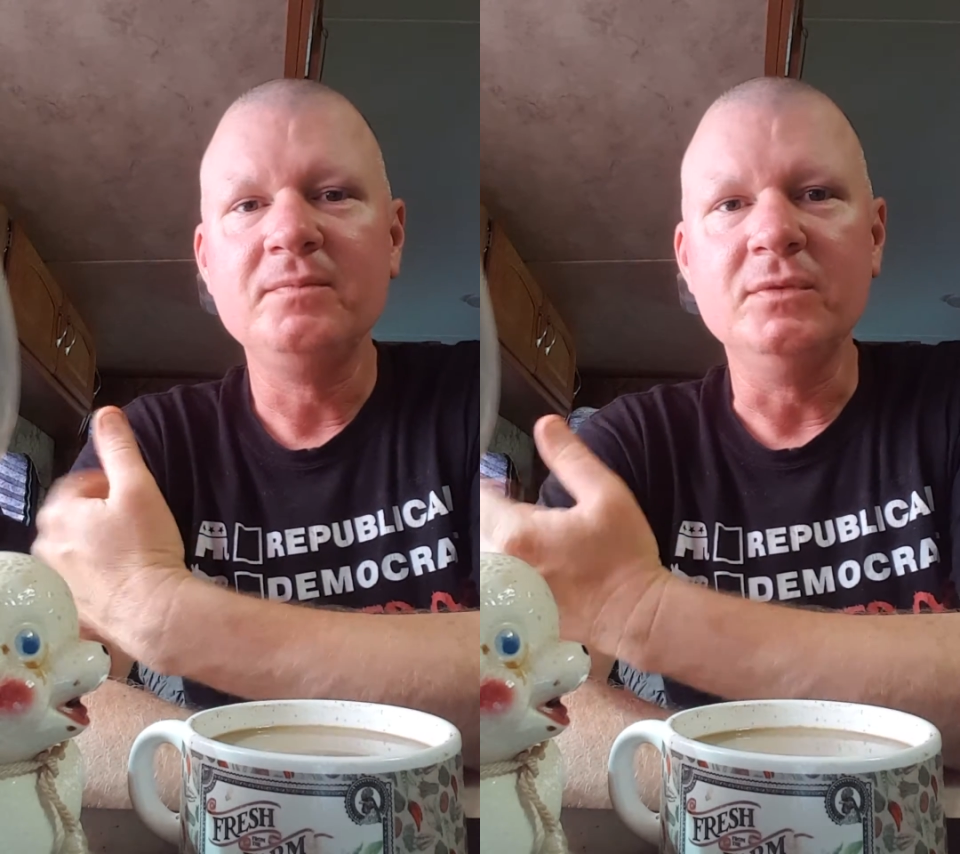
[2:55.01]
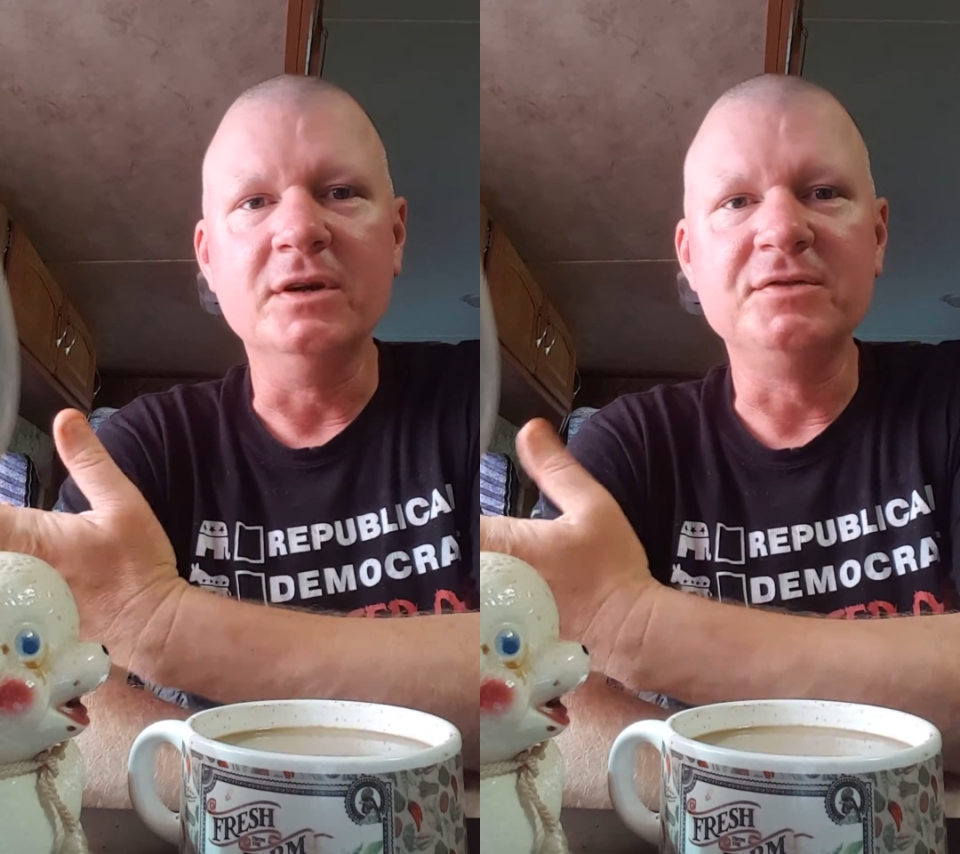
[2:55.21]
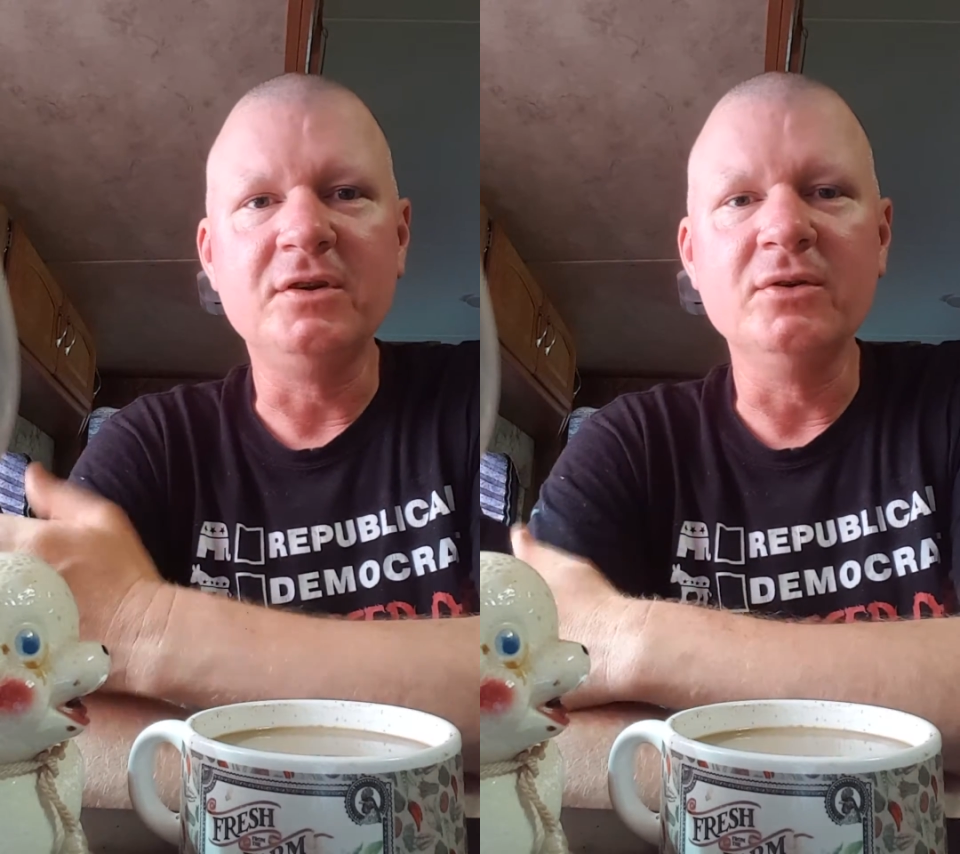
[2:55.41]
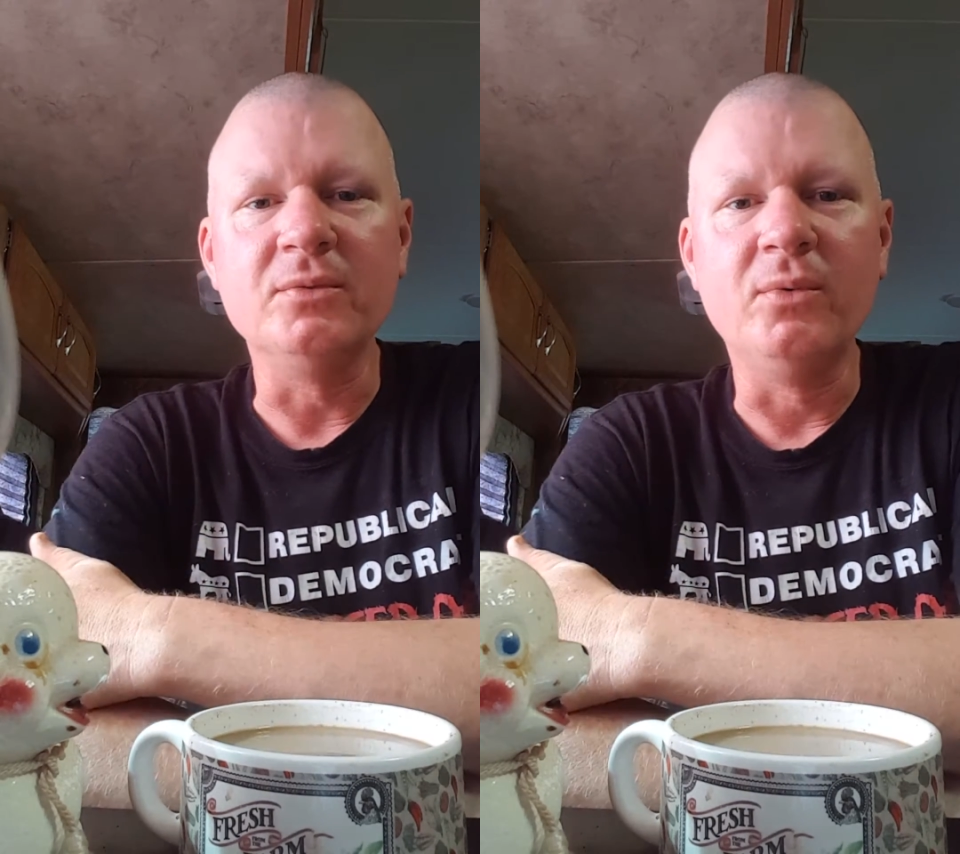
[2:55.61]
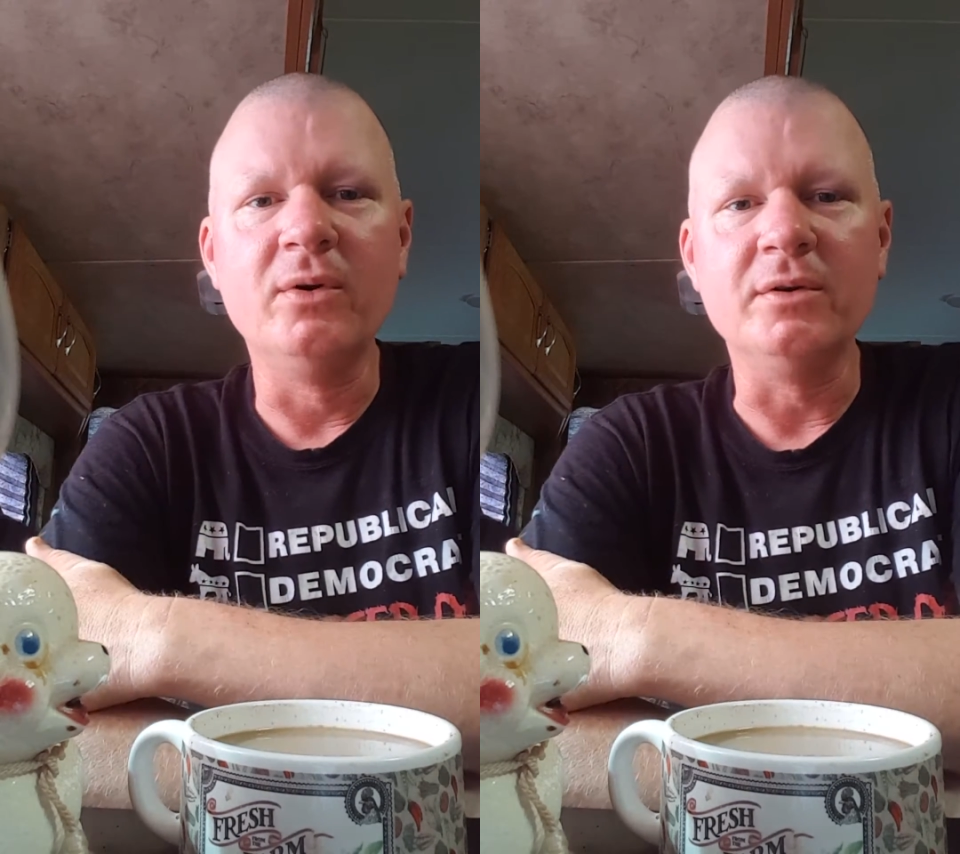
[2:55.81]
distilled
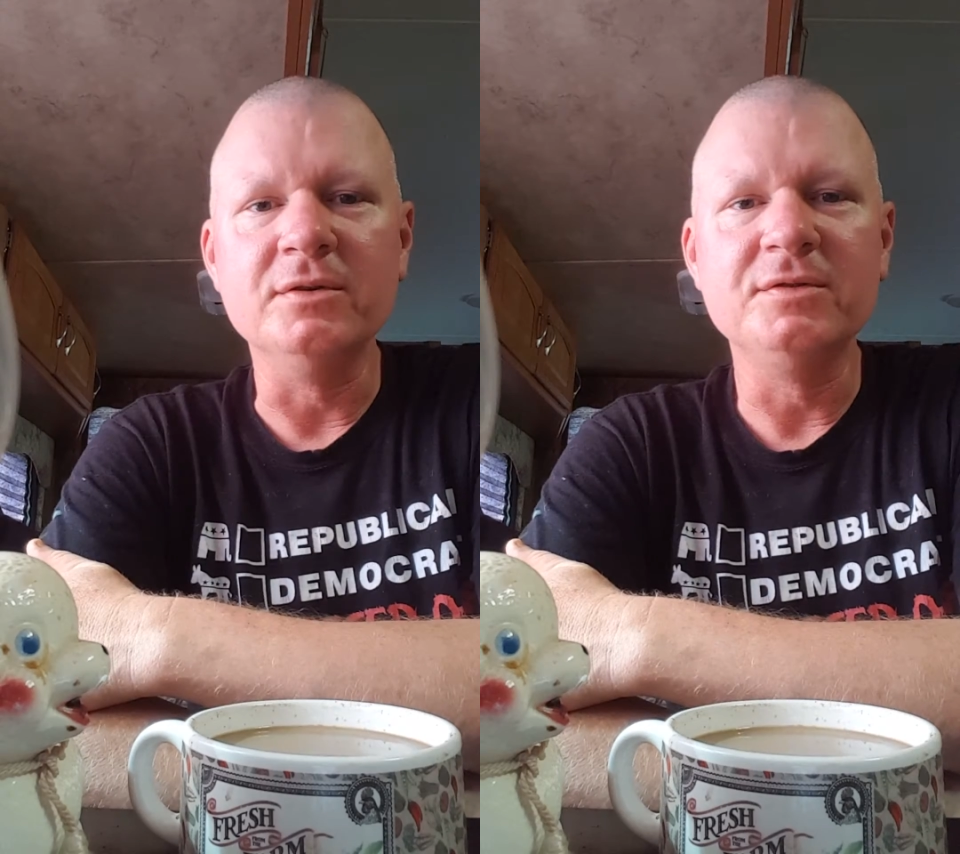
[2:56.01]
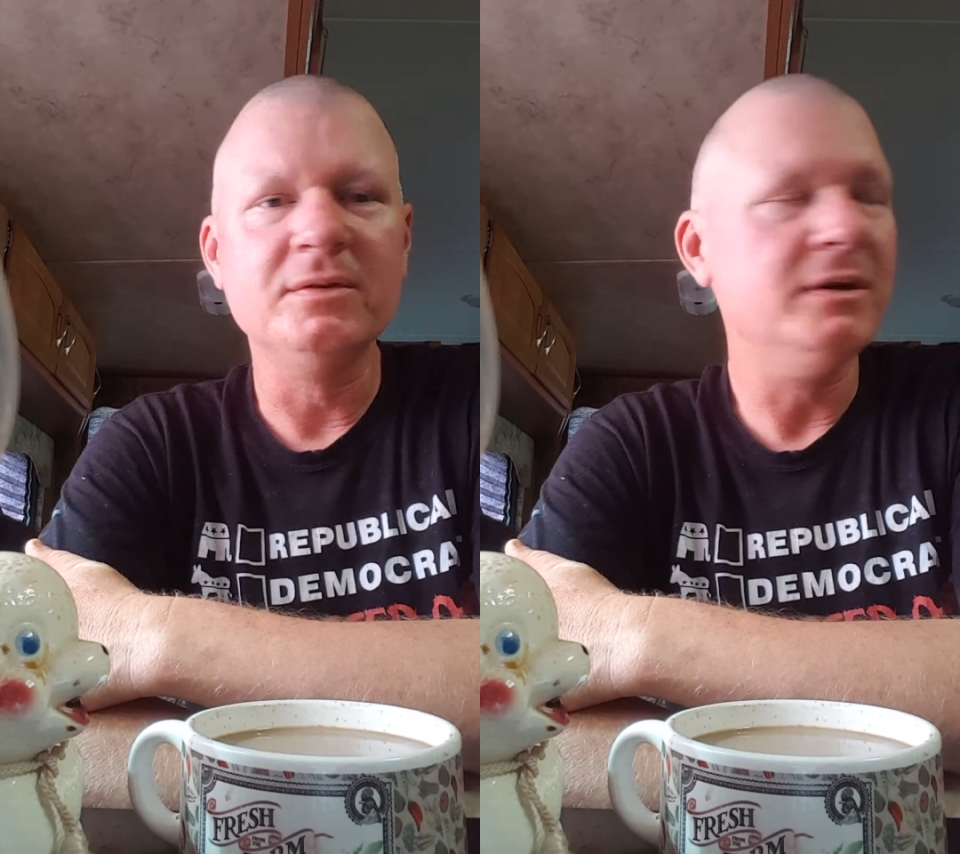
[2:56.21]
waters